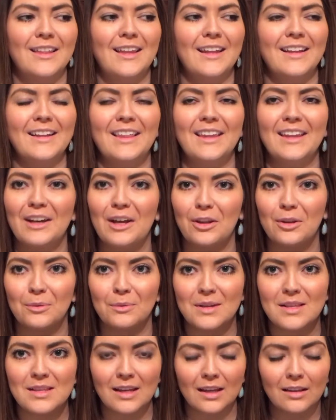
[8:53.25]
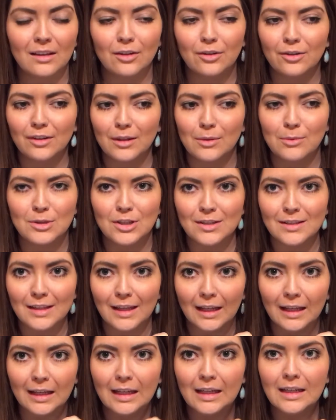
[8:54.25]
And the other ones I literally was just
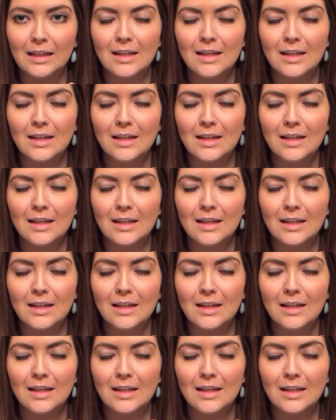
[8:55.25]
like